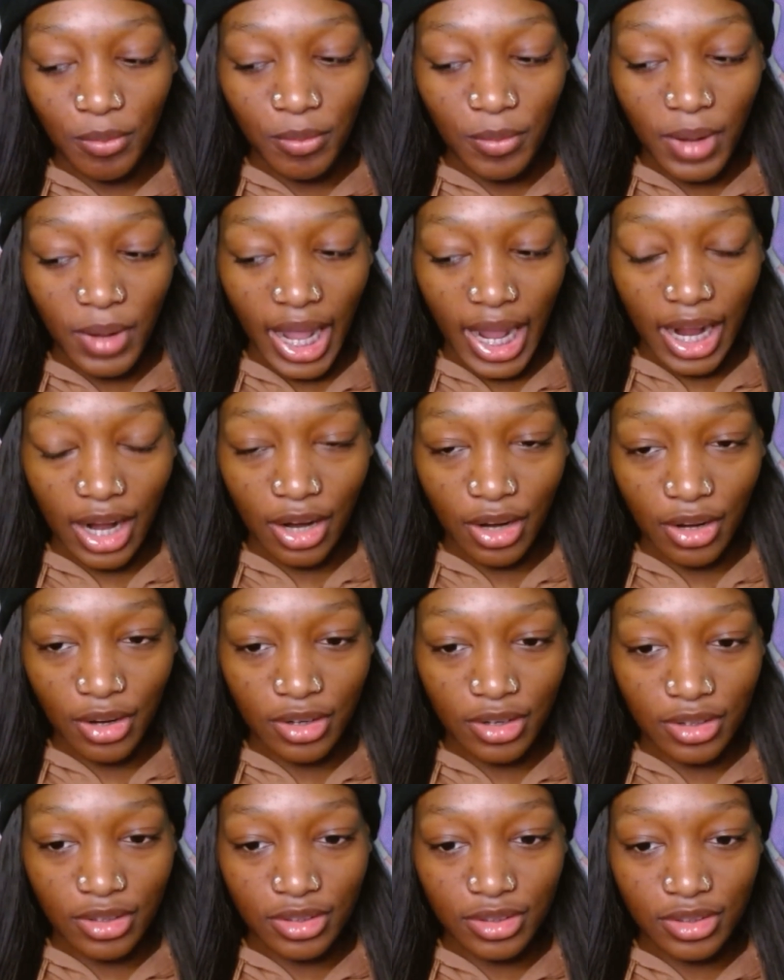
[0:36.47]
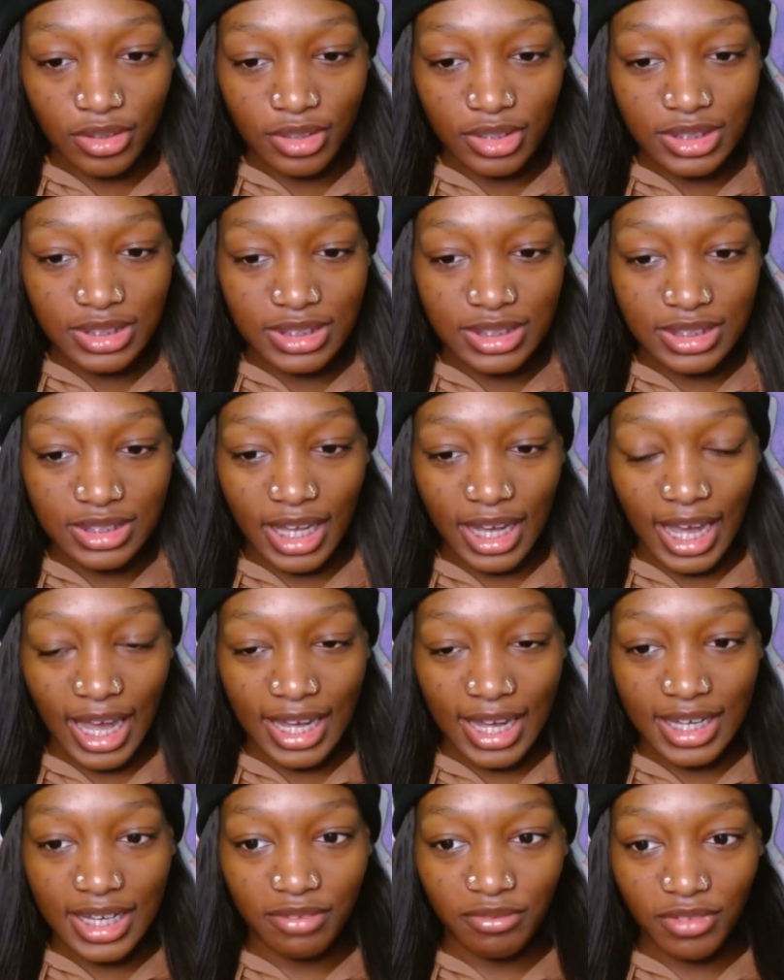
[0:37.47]
hair. Like, I
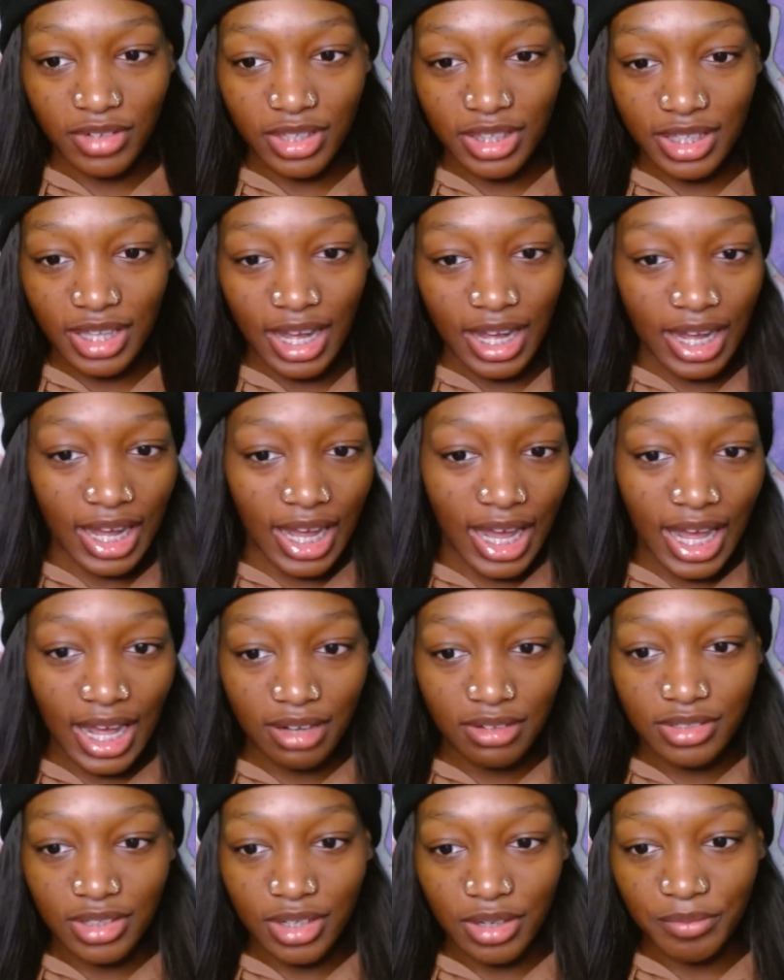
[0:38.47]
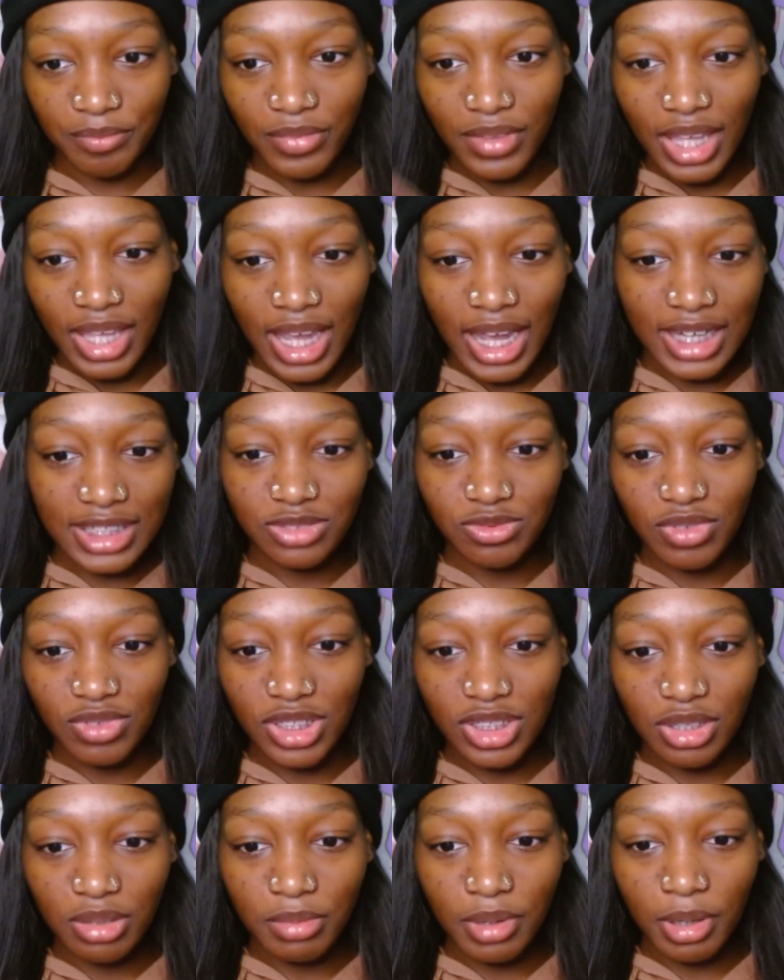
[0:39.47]
couldn't really, I don't know, I just
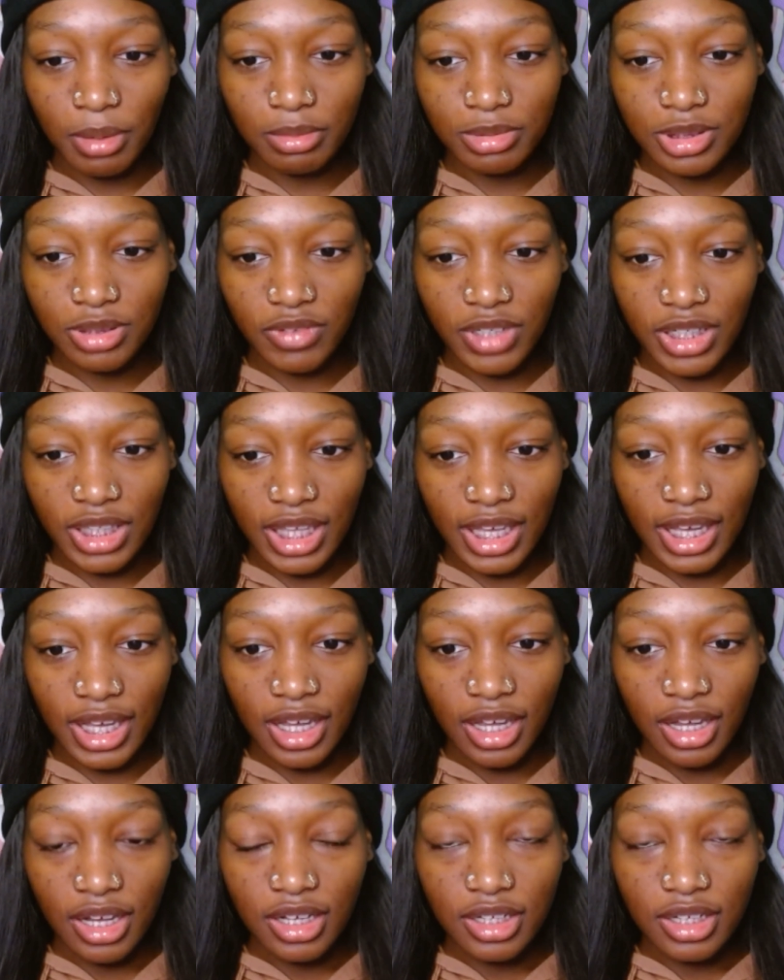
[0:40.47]
really don't be able to relate.